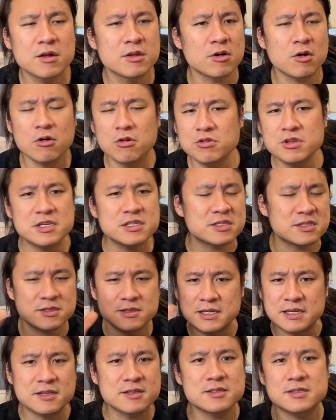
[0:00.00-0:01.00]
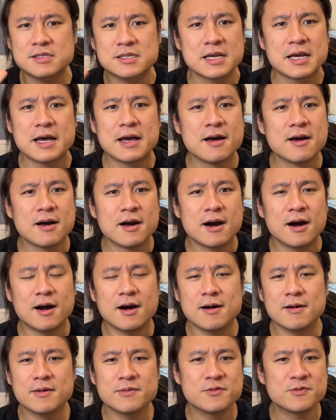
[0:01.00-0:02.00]
and all these things,
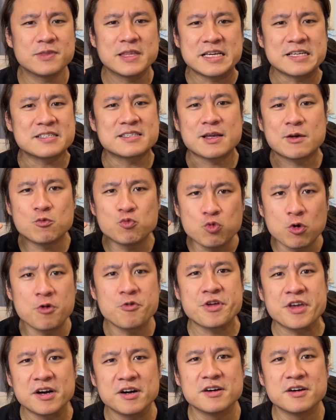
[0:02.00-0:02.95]
things that worry